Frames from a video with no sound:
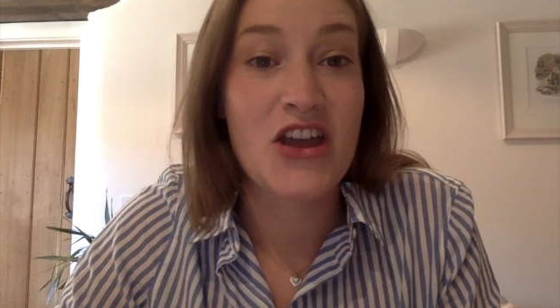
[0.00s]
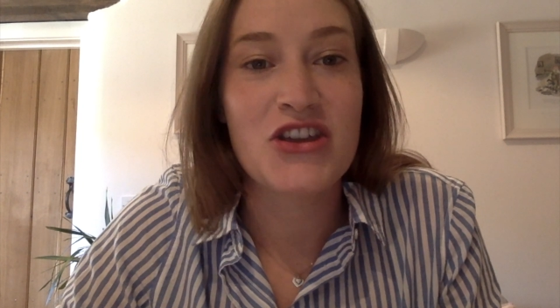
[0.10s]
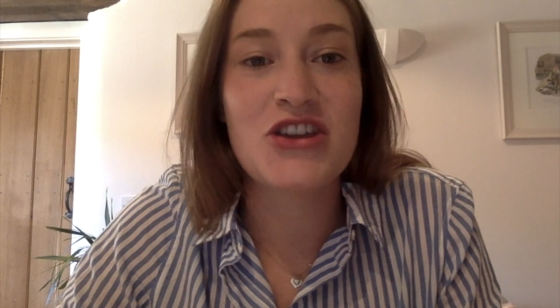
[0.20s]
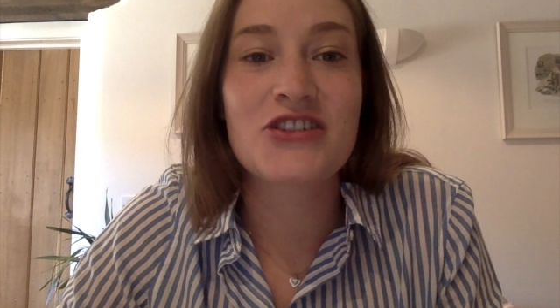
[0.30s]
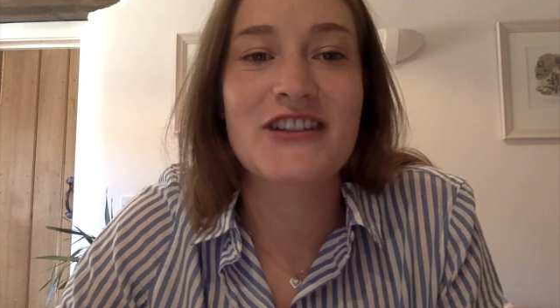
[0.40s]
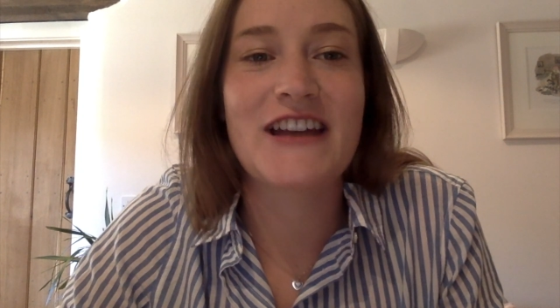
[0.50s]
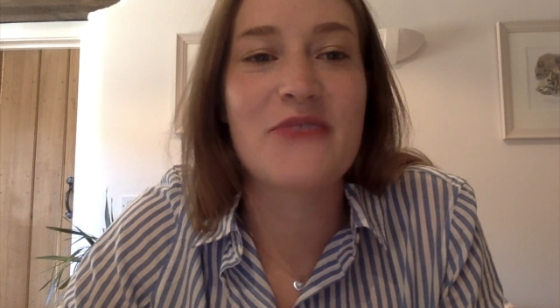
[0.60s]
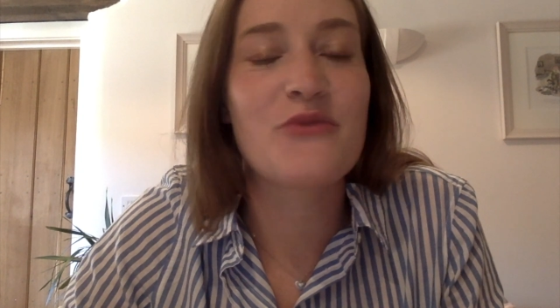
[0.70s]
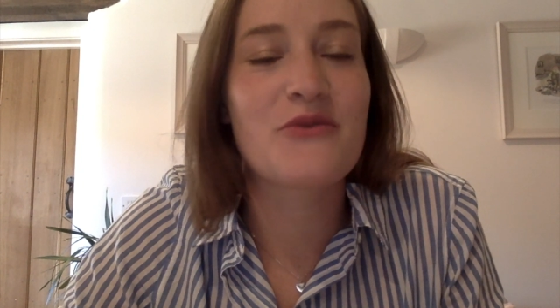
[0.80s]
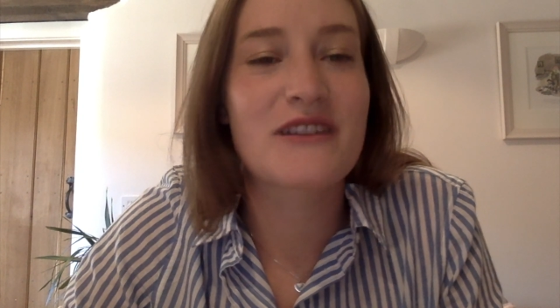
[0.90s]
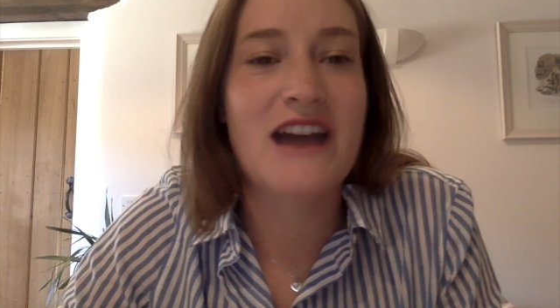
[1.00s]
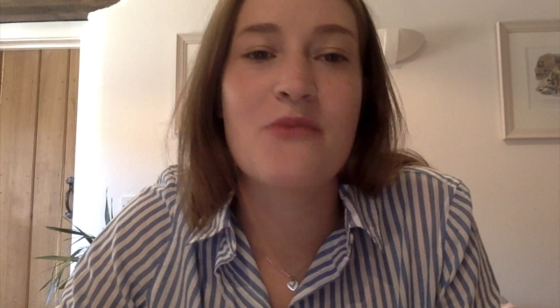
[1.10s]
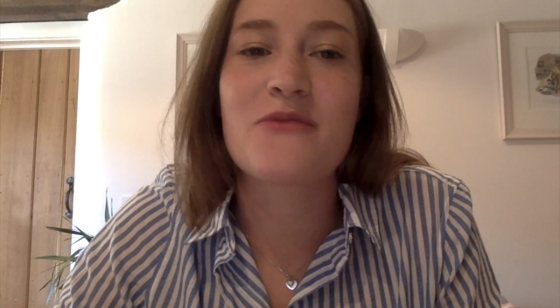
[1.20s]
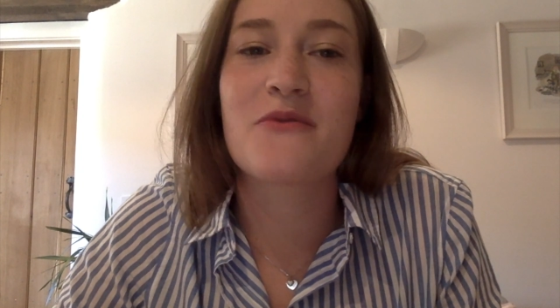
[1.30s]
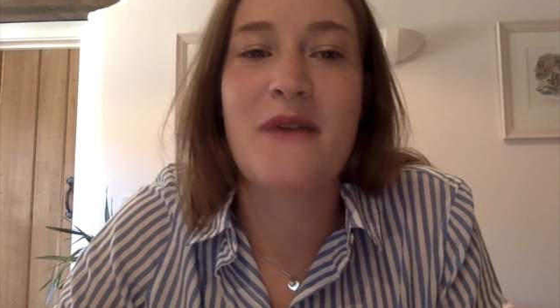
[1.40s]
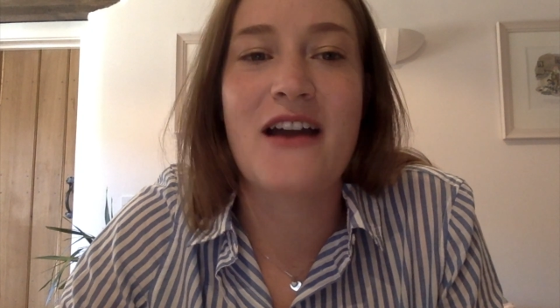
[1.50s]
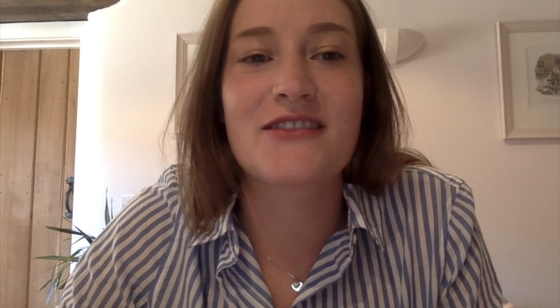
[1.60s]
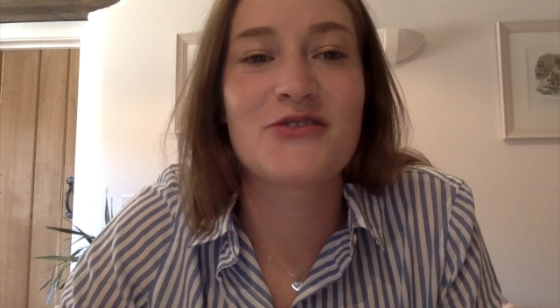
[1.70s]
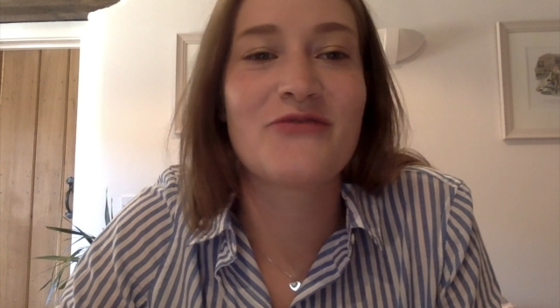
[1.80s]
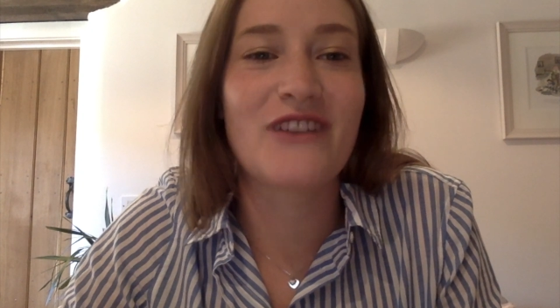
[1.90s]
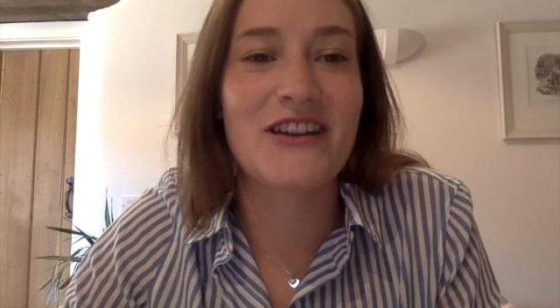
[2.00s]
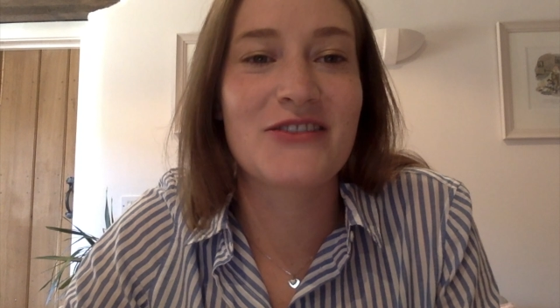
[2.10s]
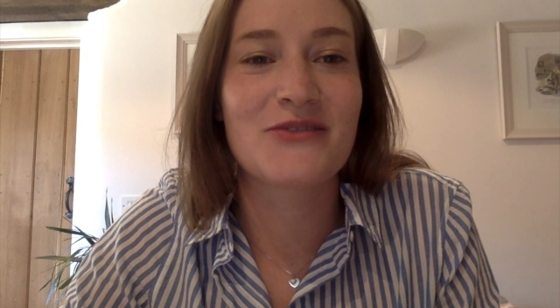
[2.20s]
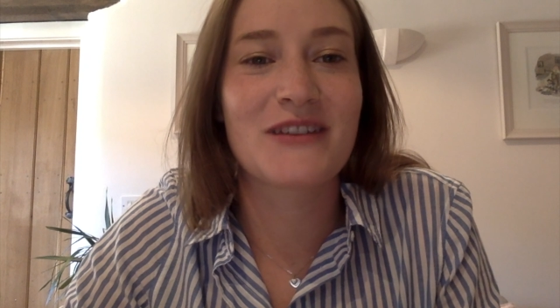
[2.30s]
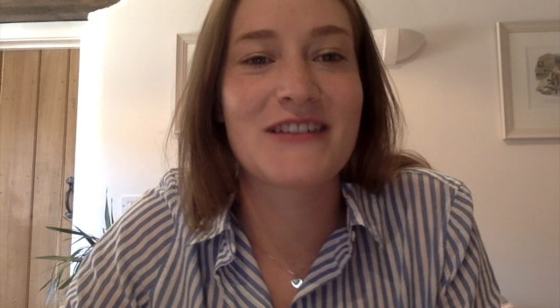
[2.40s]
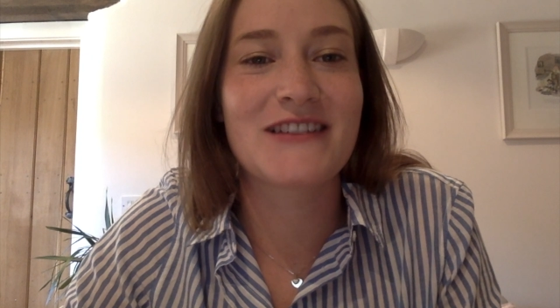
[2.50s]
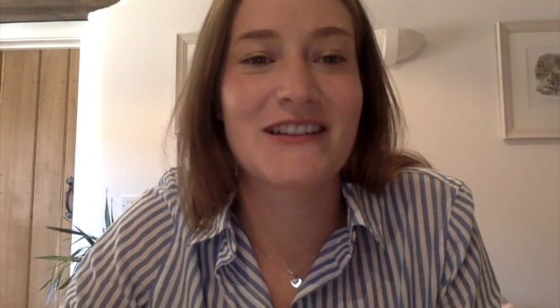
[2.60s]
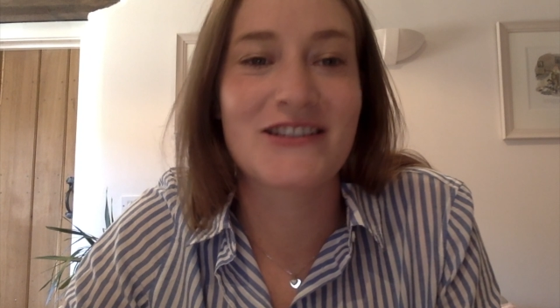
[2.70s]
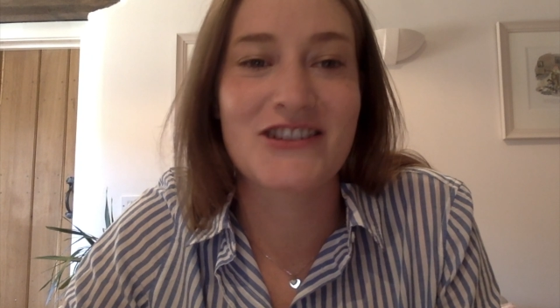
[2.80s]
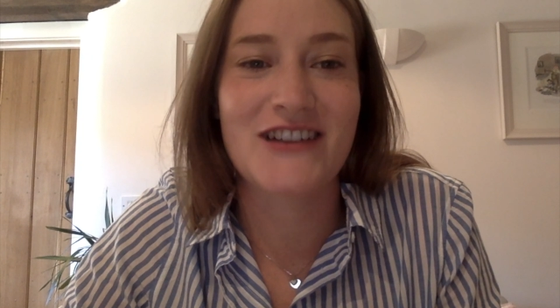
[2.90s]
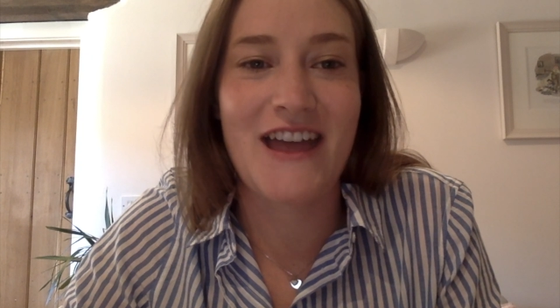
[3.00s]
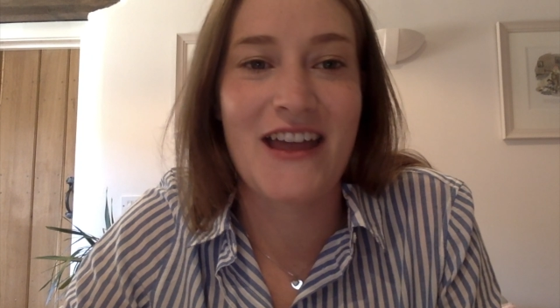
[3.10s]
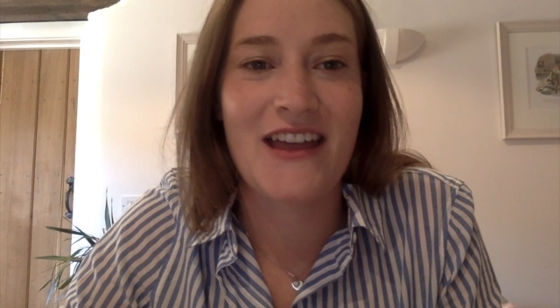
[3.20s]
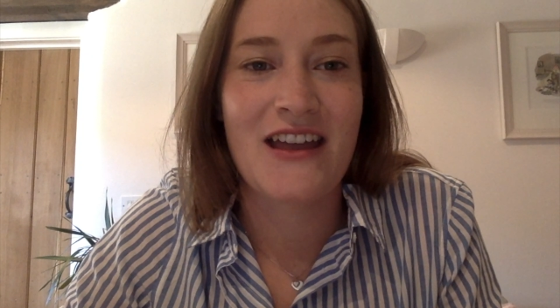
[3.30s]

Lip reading: Usually, we would now be preparing to invite you to an induction day,